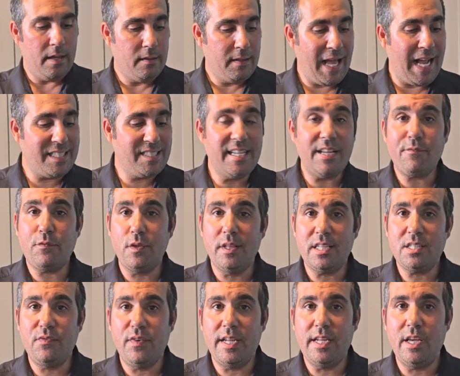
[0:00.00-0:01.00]
that's it for
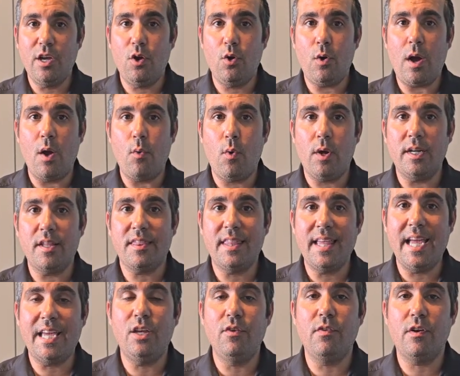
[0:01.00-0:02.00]
this video. I want to
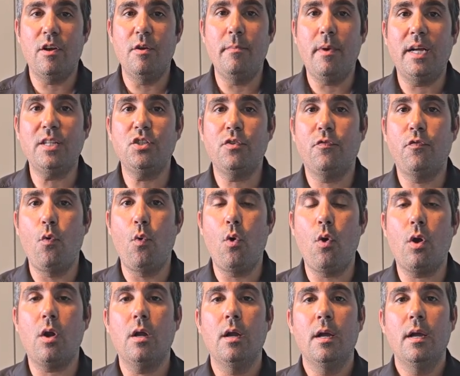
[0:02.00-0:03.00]
thank you very much
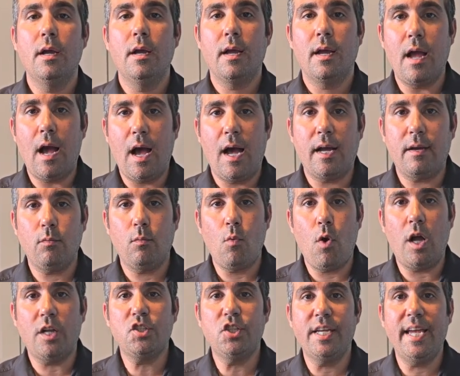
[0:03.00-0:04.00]
for
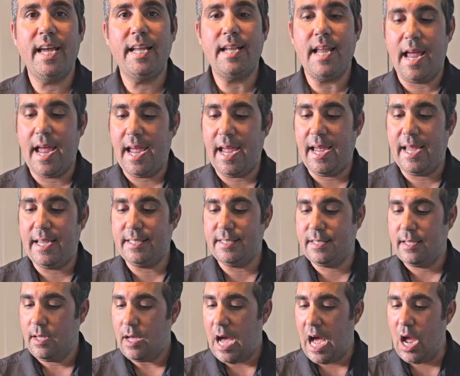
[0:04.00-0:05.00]
watching it, and
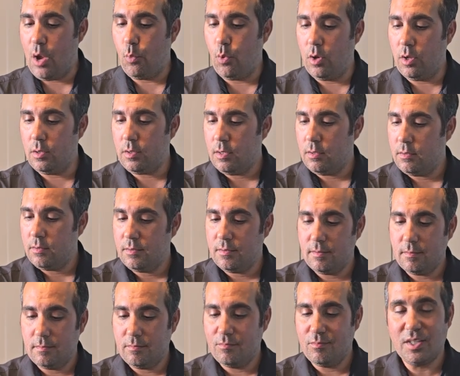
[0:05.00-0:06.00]
I will
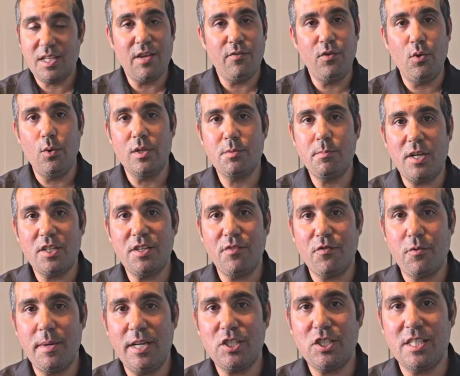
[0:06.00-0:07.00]
give you as much
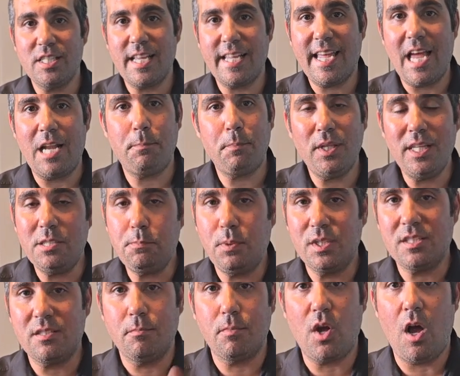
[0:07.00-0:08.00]
information as I can. Please put
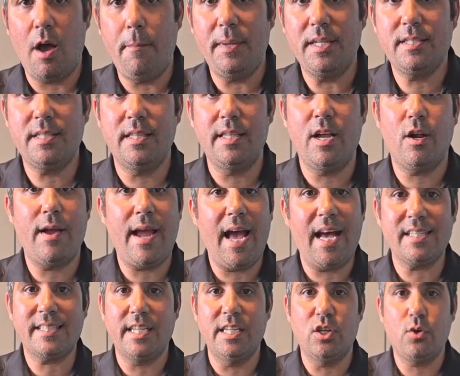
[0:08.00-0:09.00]
some comments in there,
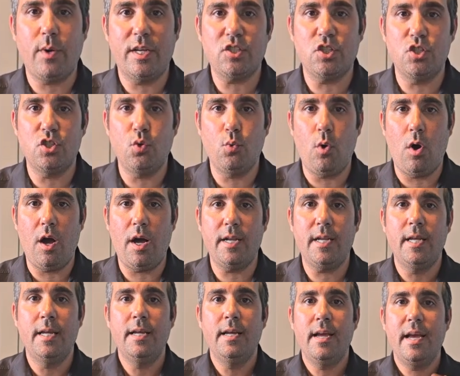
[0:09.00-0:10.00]
ask any questions you want,
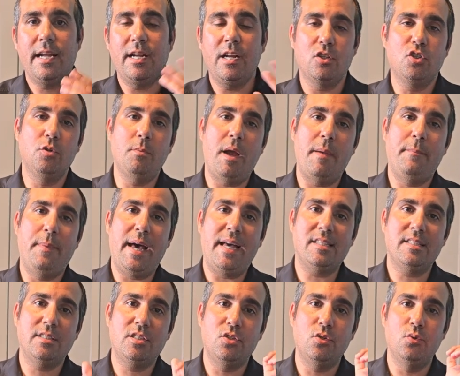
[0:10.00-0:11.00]
and I'll do my
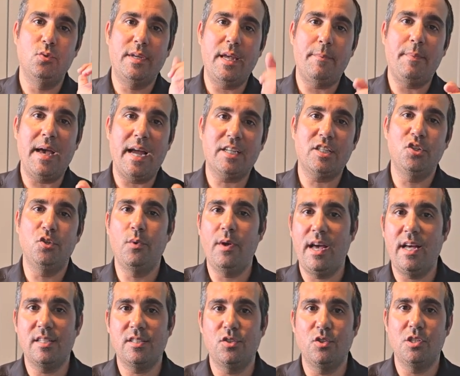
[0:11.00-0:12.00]
best to get back to you
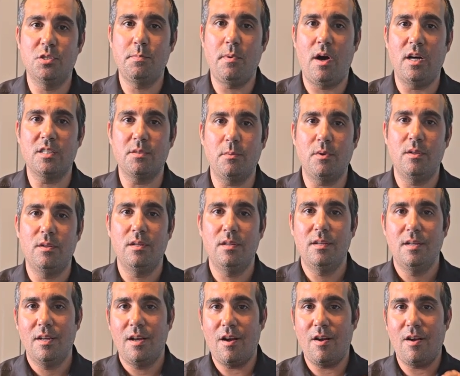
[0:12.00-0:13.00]
as soon as possible.
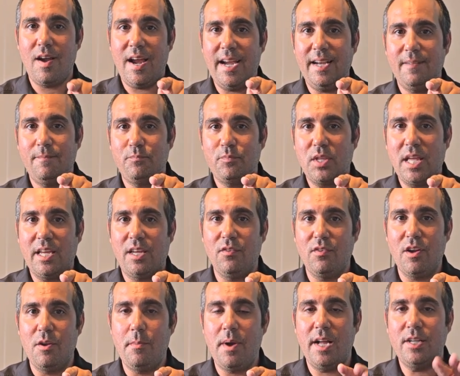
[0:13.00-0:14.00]
Alright? Thank you
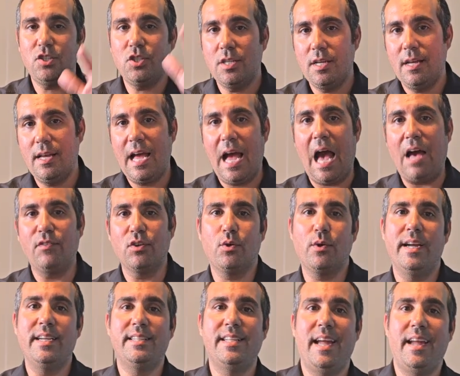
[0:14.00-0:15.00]
very much. Have a
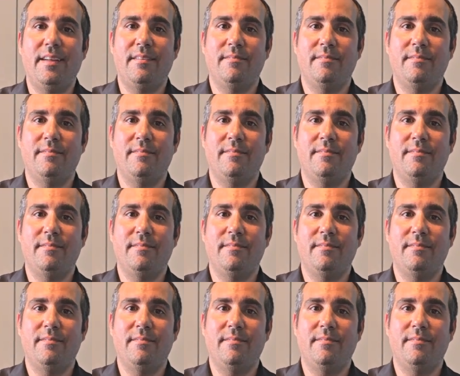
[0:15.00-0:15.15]
great day.